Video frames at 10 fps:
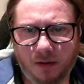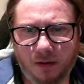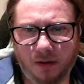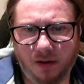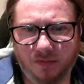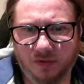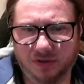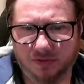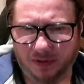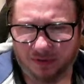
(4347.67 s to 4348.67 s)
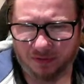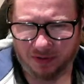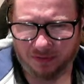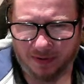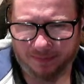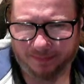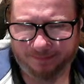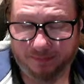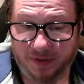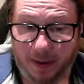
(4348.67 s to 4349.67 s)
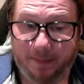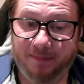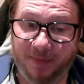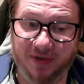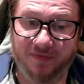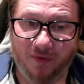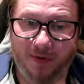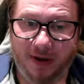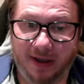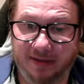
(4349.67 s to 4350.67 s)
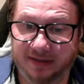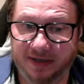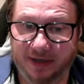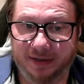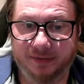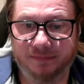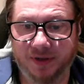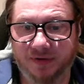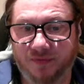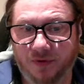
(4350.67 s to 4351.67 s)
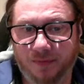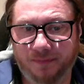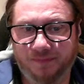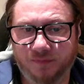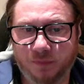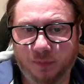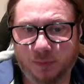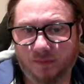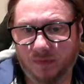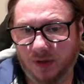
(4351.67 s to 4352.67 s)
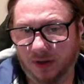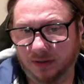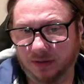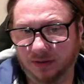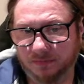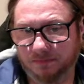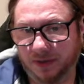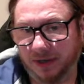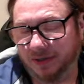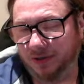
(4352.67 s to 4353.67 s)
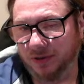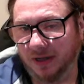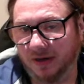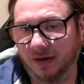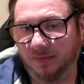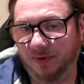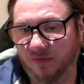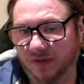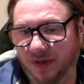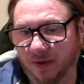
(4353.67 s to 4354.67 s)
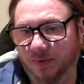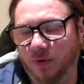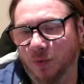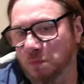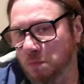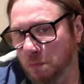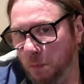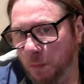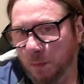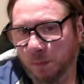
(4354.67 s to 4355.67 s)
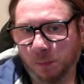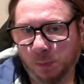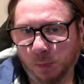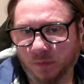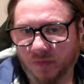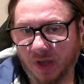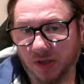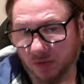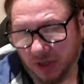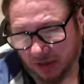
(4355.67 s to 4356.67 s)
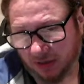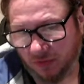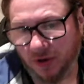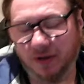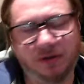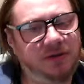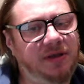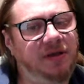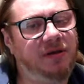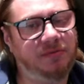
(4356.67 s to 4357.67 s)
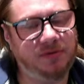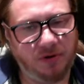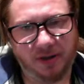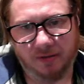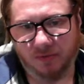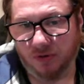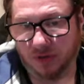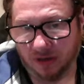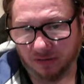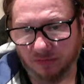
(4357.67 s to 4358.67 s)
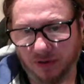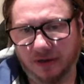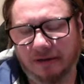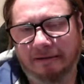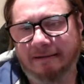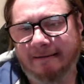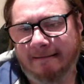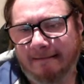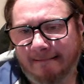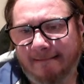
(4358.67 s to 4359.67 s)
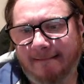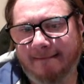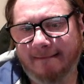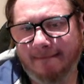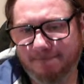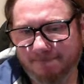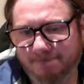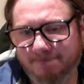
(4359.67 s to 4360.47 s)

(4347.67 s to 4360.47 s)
I was correct on this one. Yeah, B4. I did say it. B4. Takes, takes. You get a little bit over tempo. You attack the queen, uh, the, sorry, you attack the rook. Um,